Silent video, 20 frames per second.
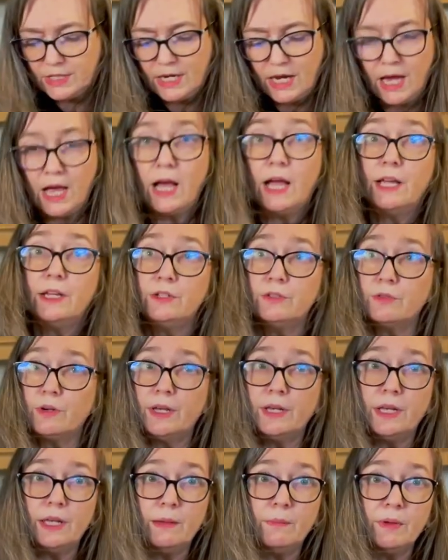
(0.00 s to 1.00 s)

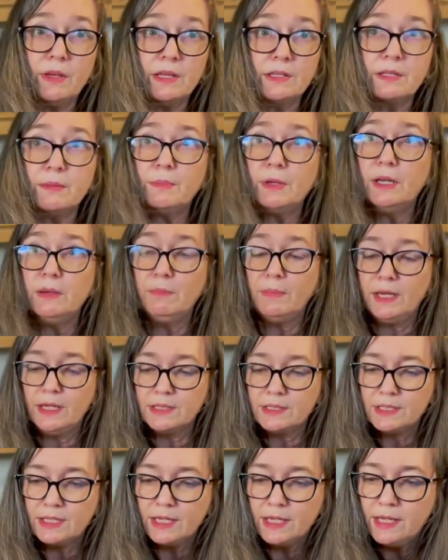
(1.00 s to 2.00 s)
dehydrating, because I'm gonna
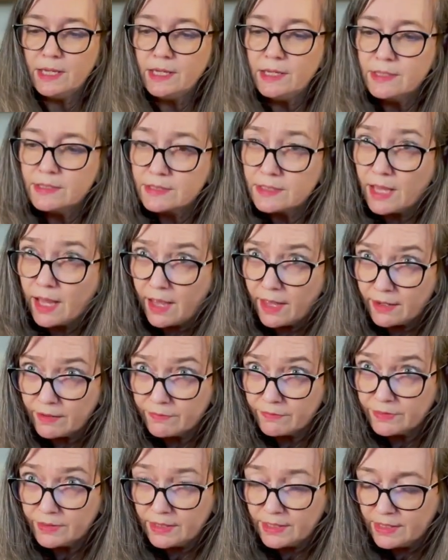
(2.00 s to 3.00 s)
make teas out
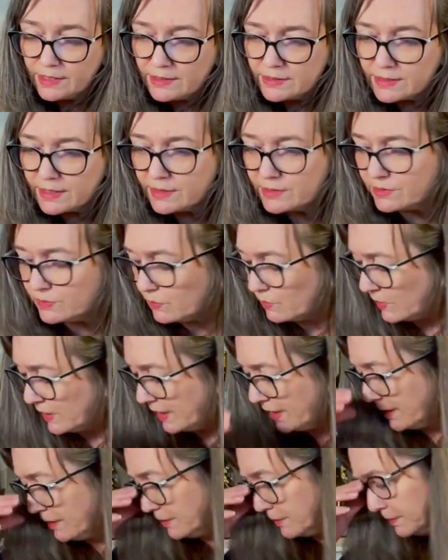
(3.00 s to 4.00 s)
of these as
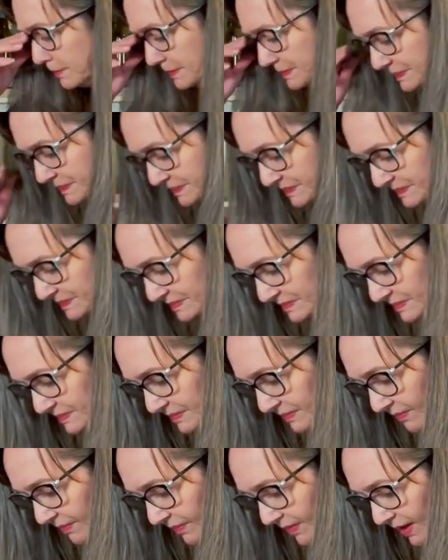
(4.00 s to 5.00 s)
well.
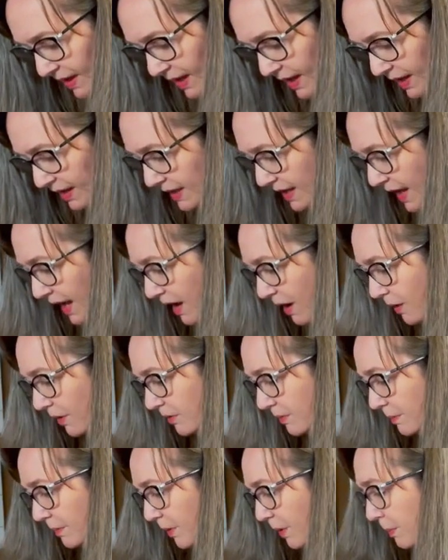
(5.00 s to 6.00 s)

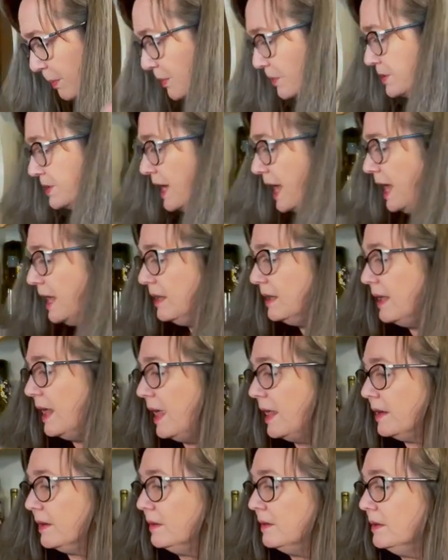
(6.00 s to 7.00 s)
Now, purple dead
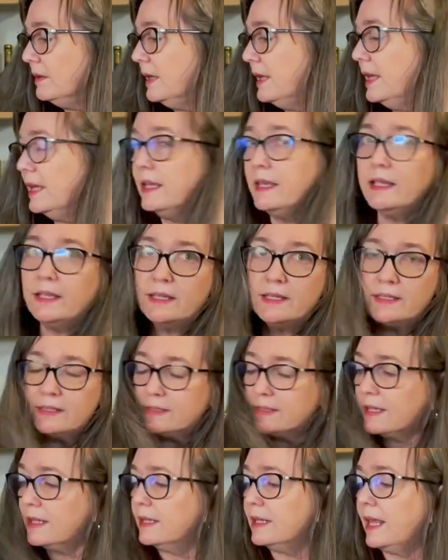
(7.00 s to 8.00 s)
nettle
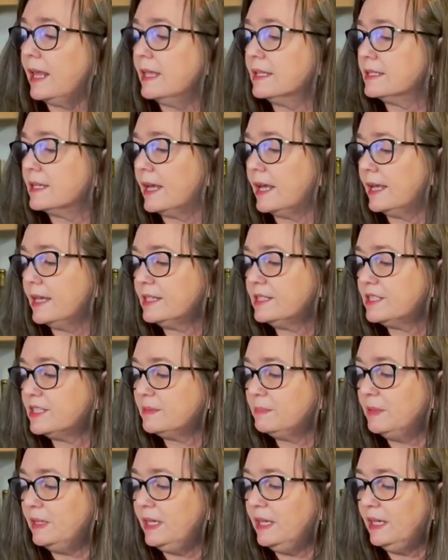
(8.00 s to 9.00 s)
is an
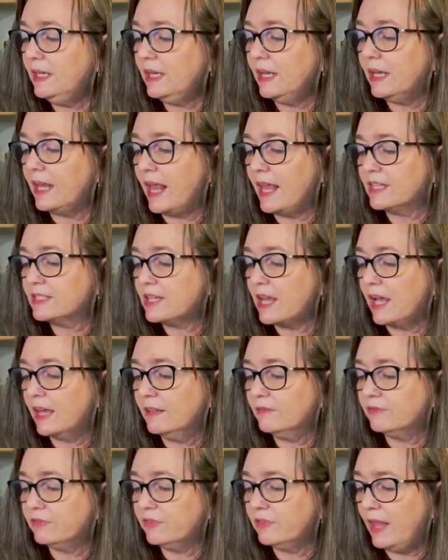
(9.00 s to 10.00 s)
antihistamine, an
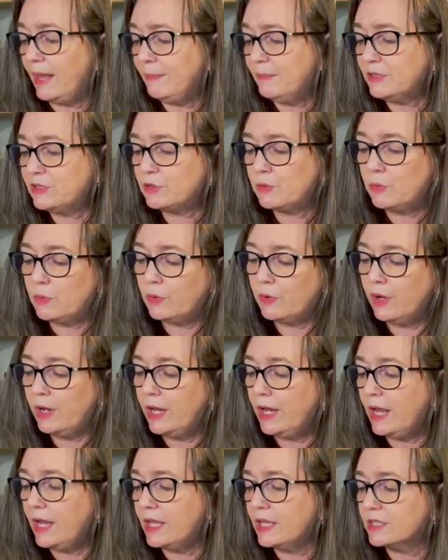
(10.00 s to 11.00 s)

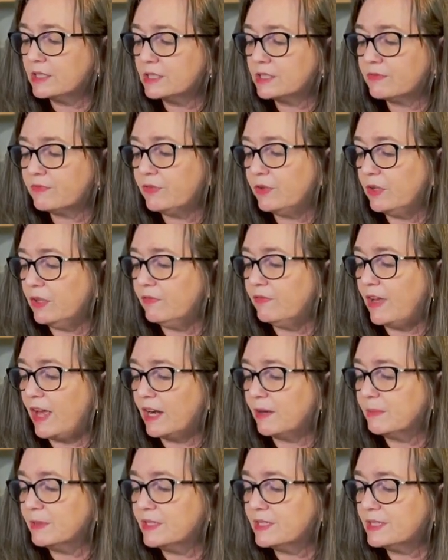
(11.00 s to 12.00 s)
anti-inflammatory. It's full of
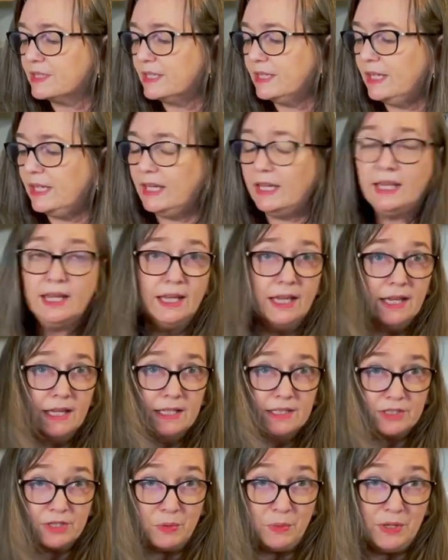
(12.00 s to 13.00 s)
vitamin C,
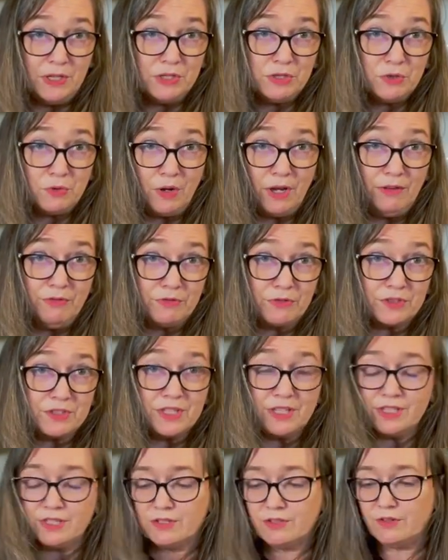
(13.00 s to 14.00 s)
so it's great for
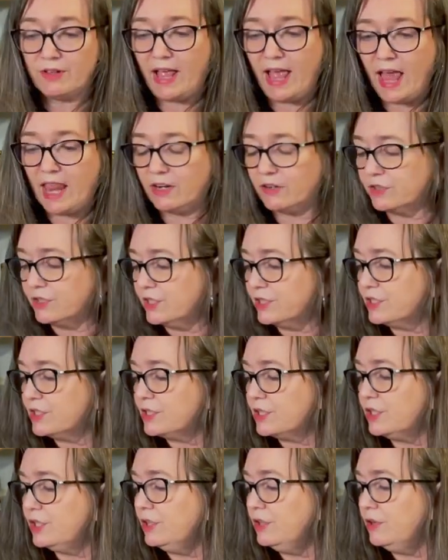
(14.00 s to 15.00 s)
seasonal
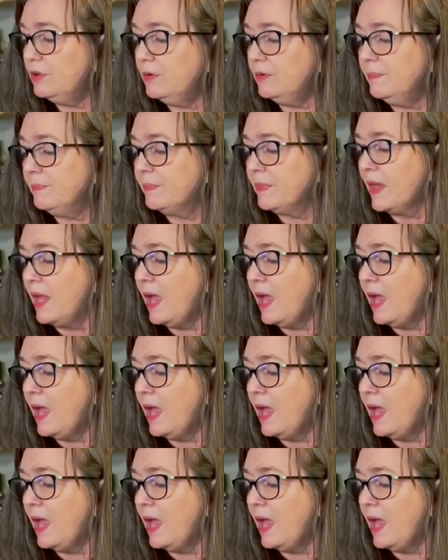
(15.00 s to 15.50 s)
allergies too.